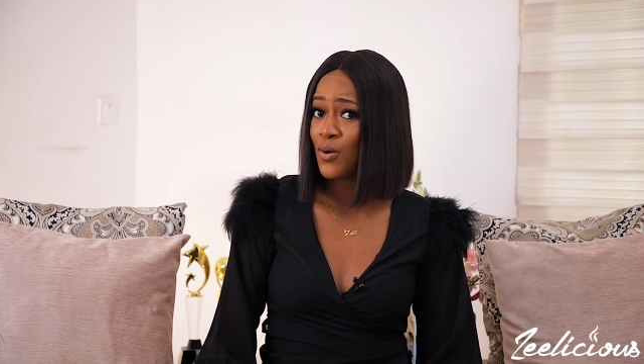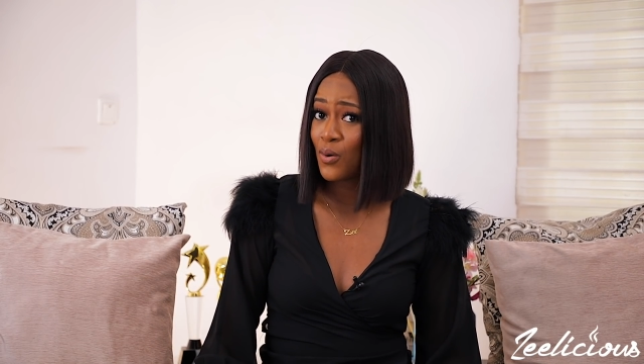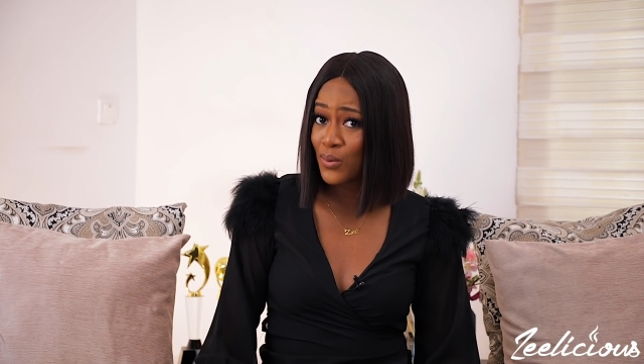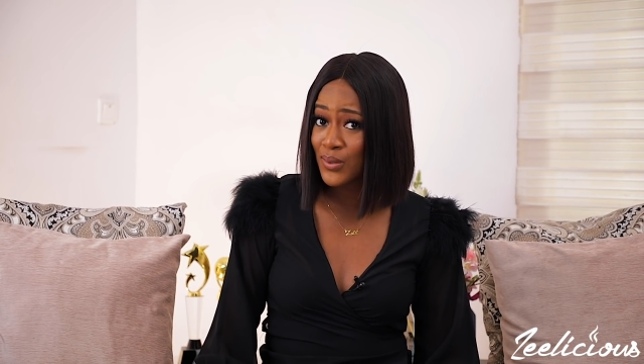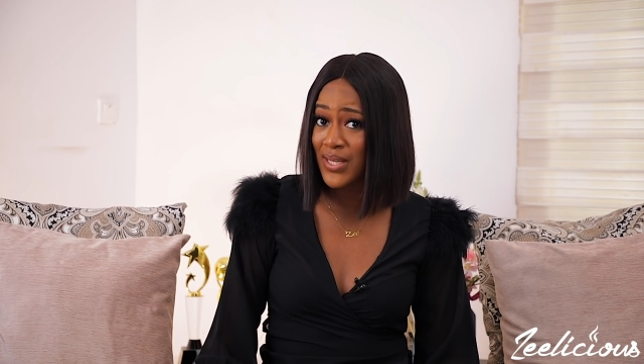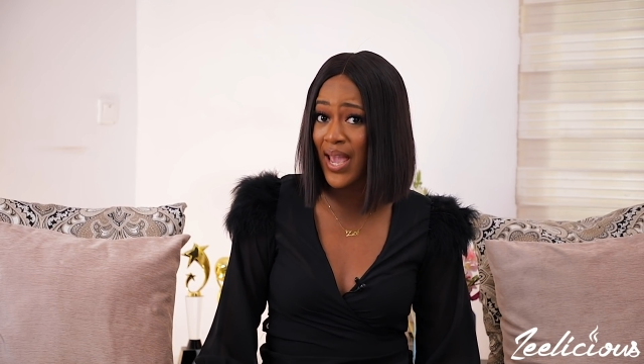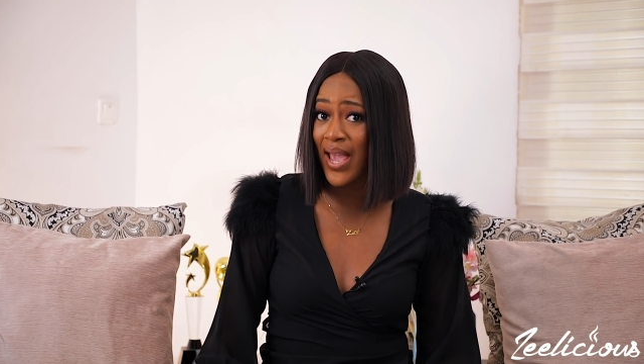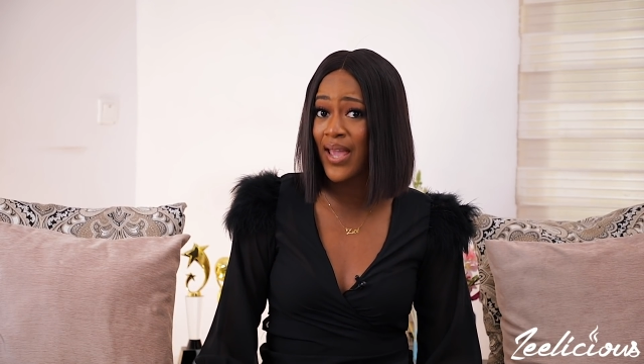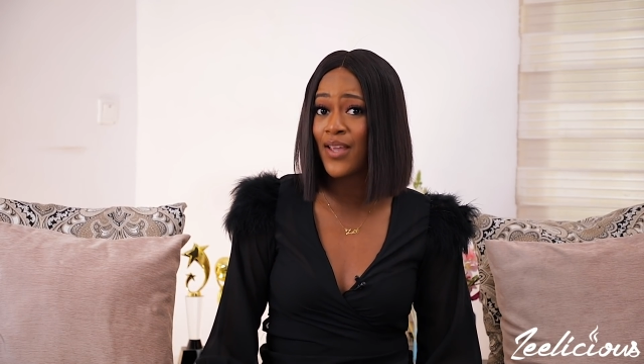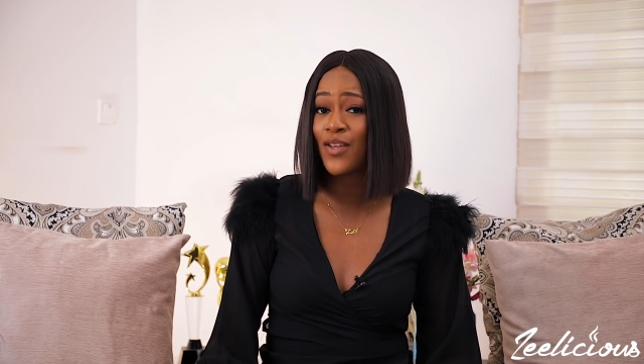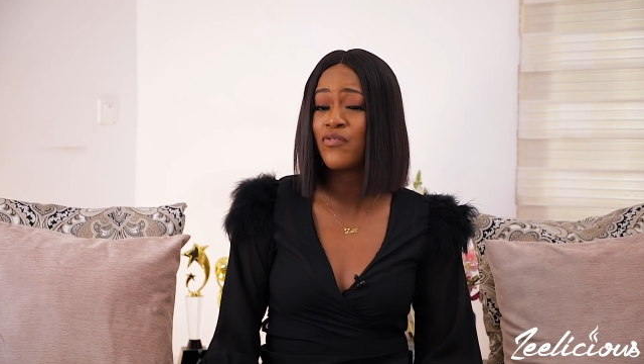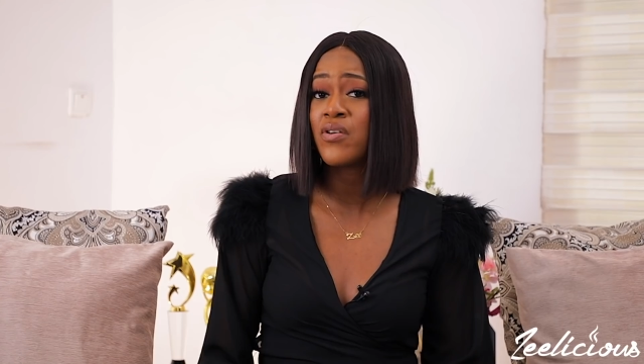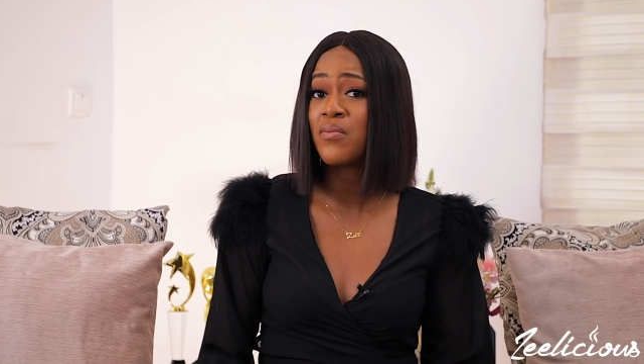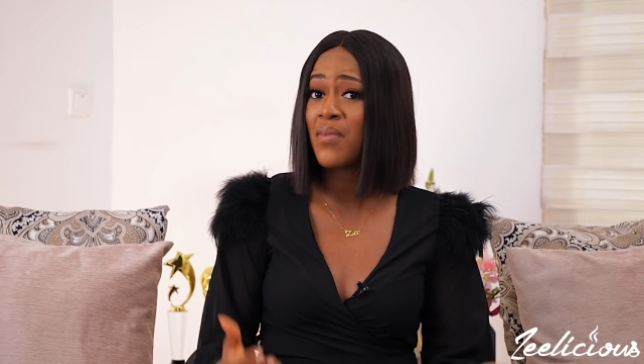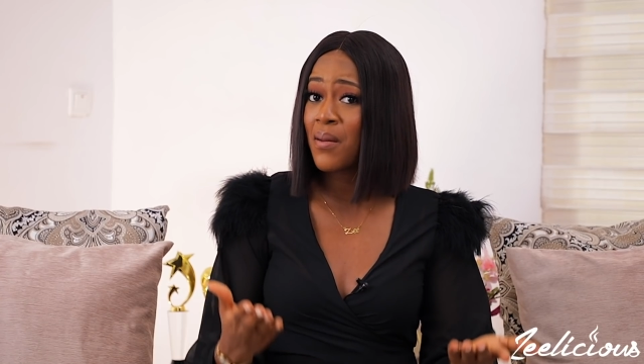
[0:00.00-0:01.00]

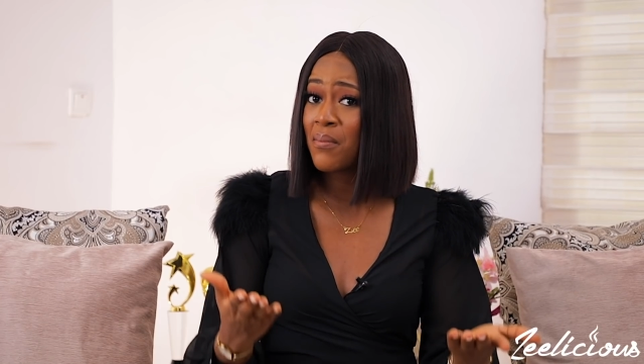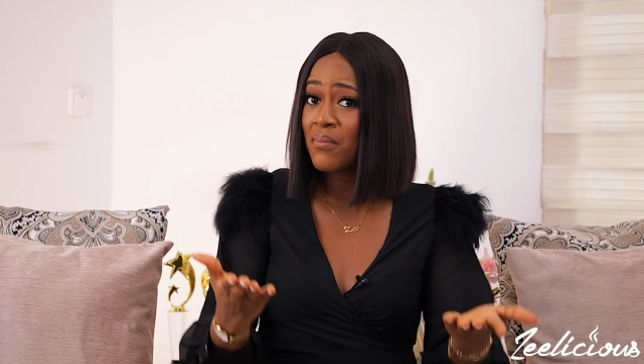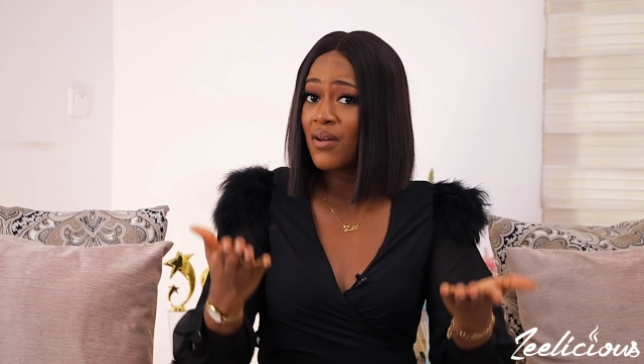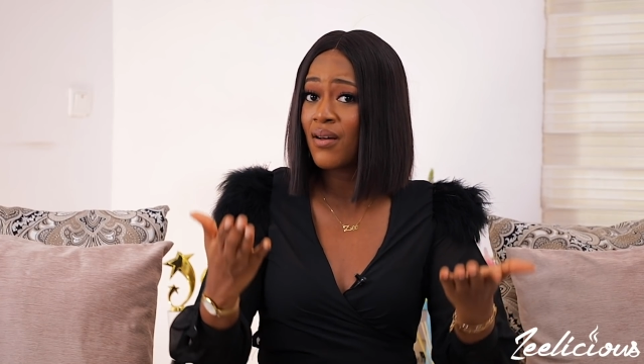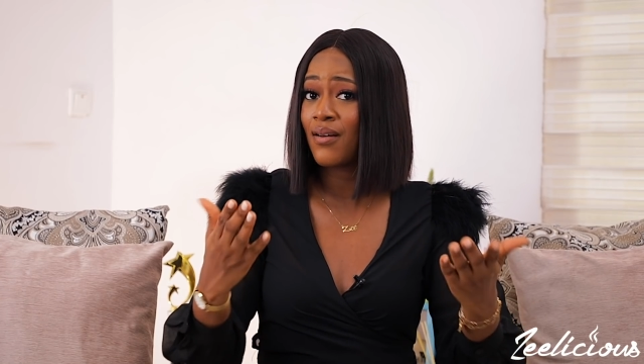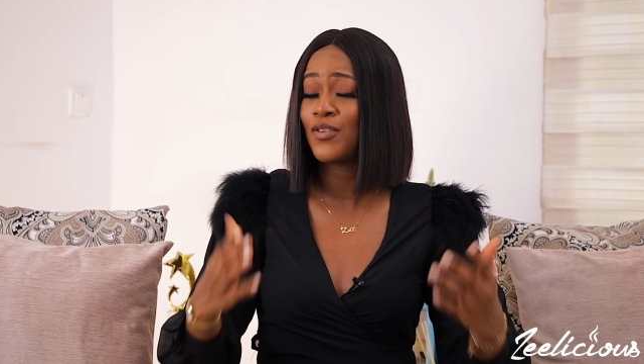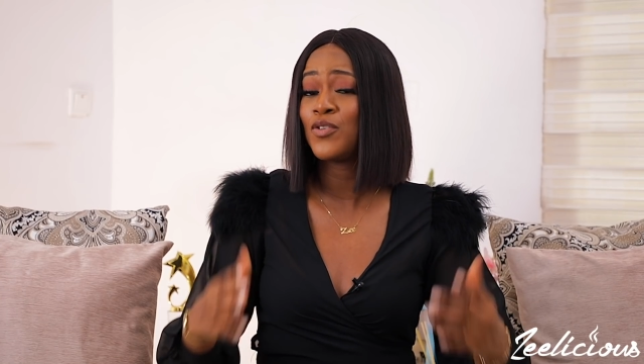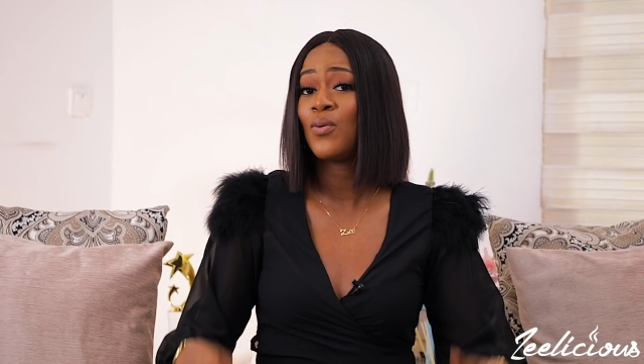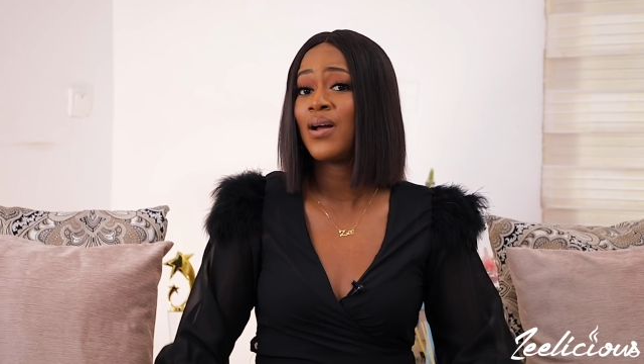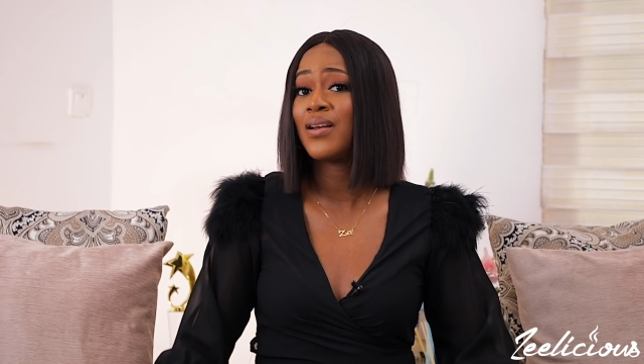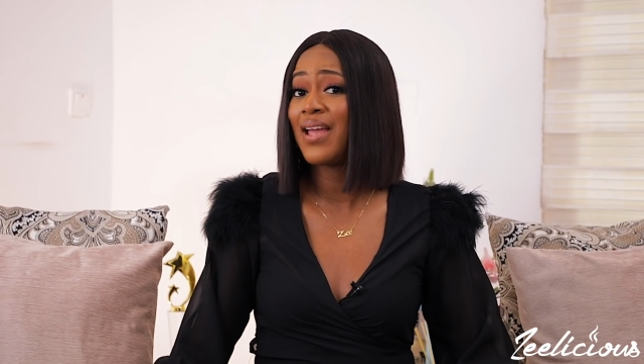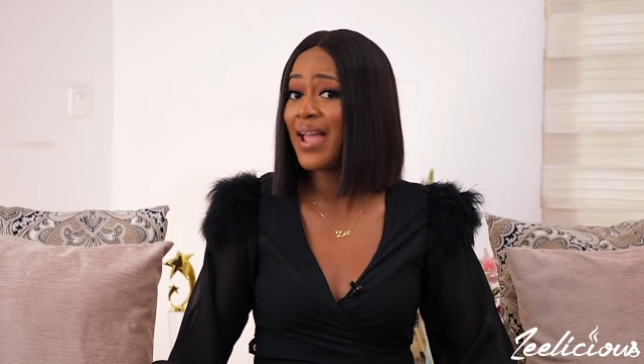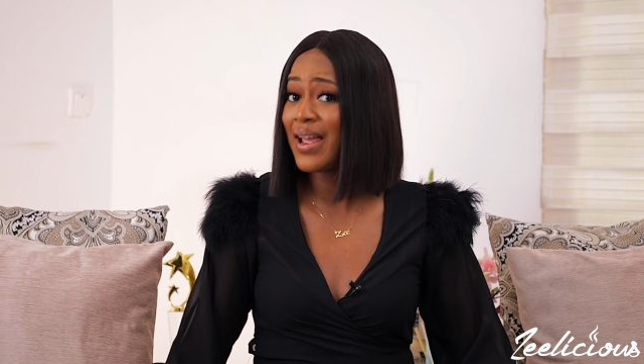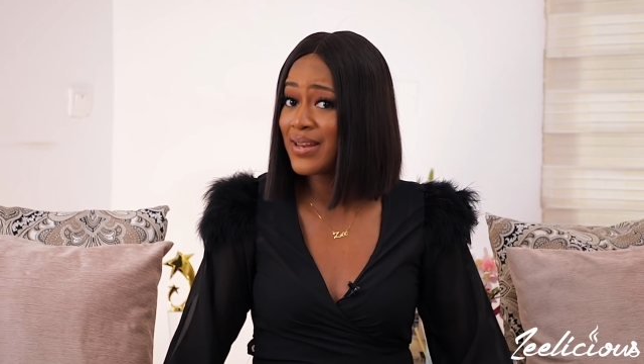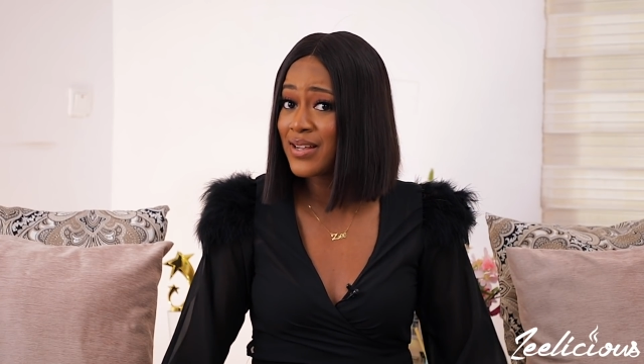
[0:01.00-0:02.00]
Okay, remember, you're
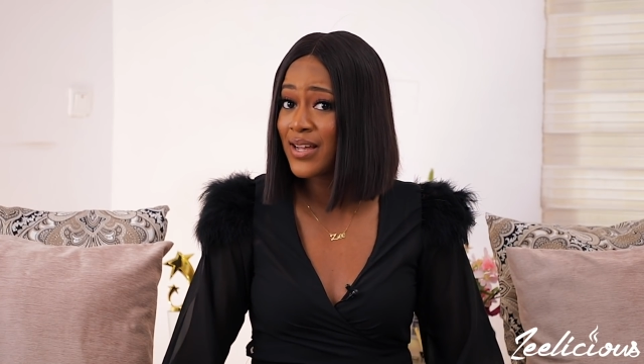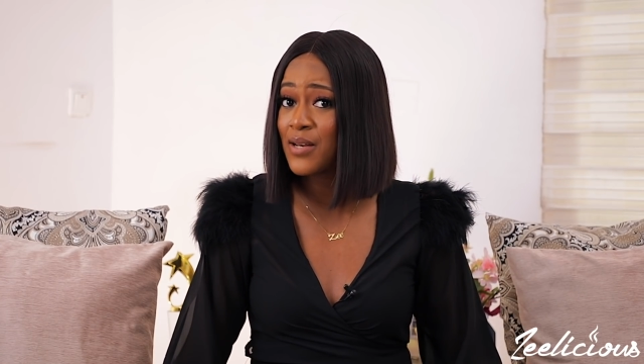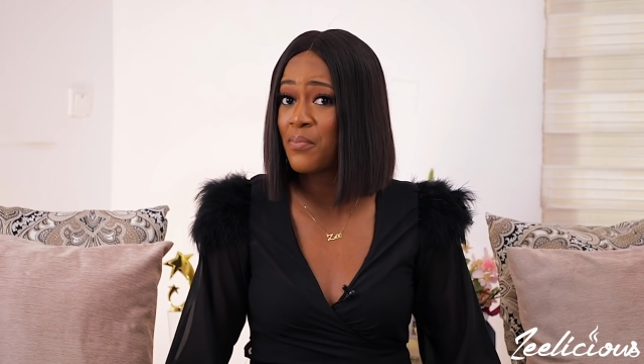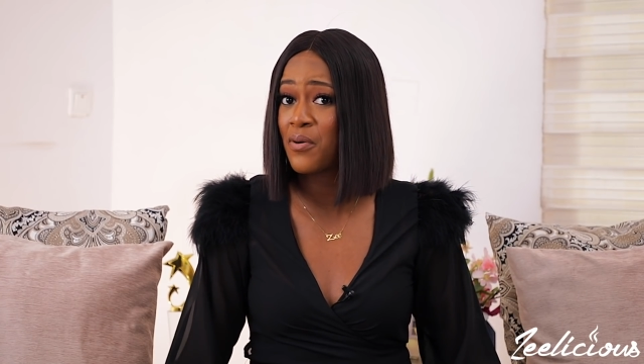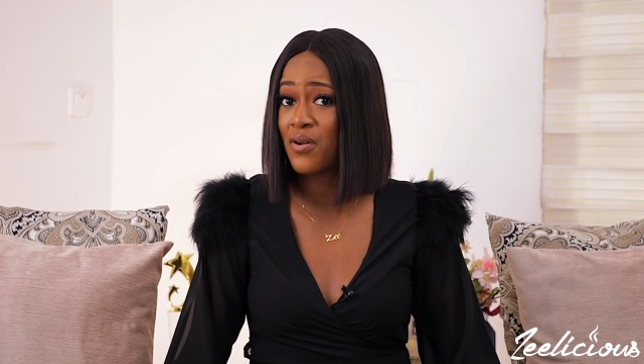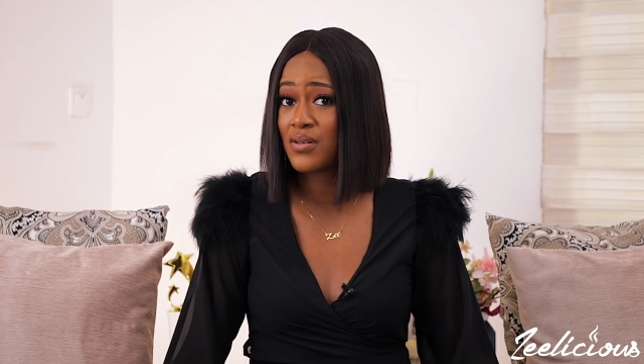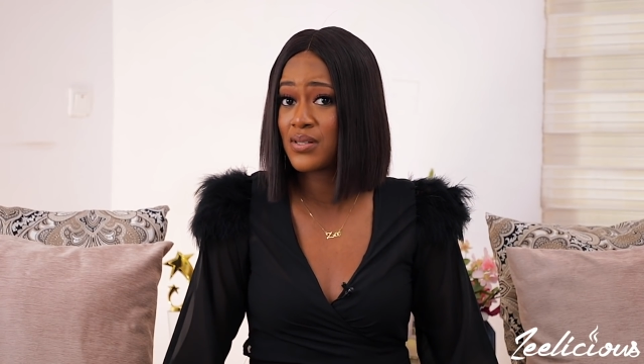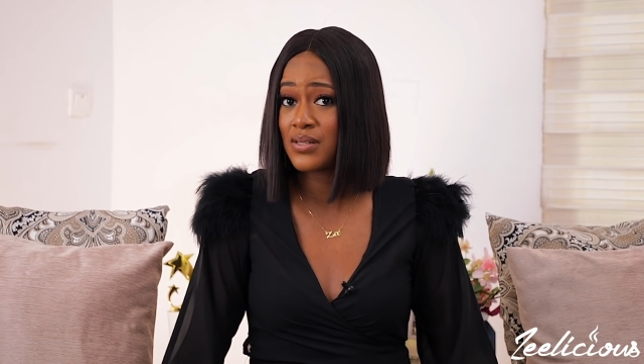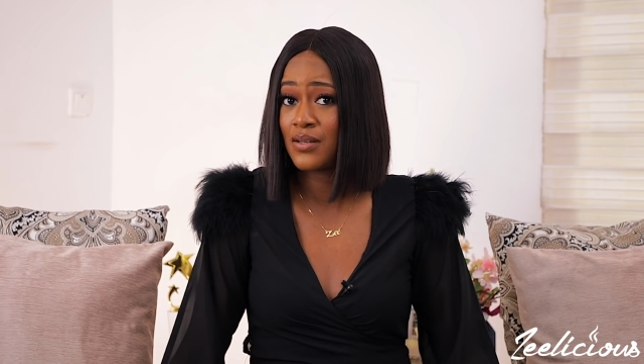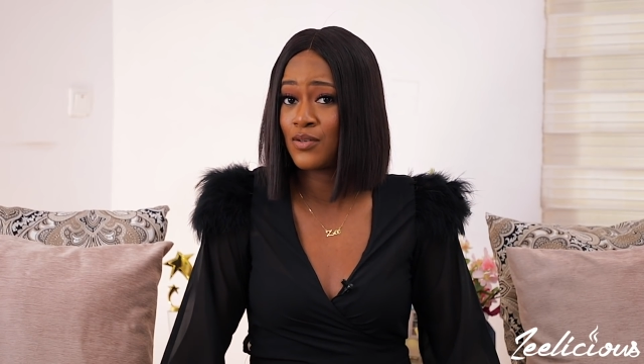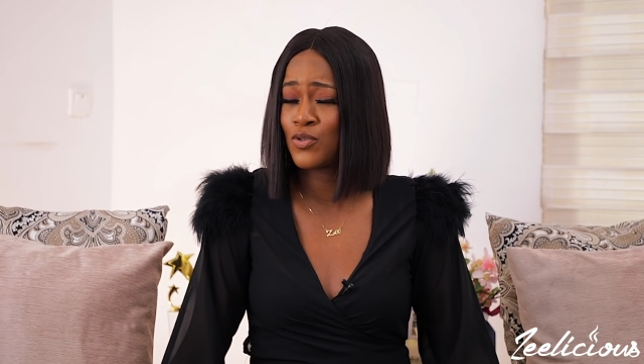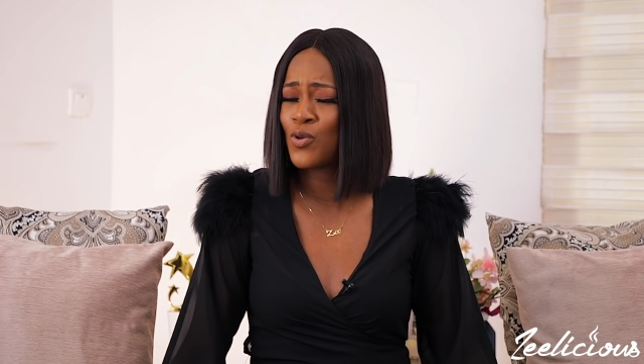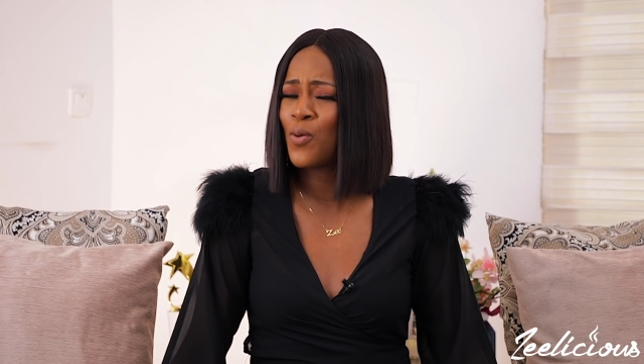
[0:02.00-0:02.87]
an elegant person,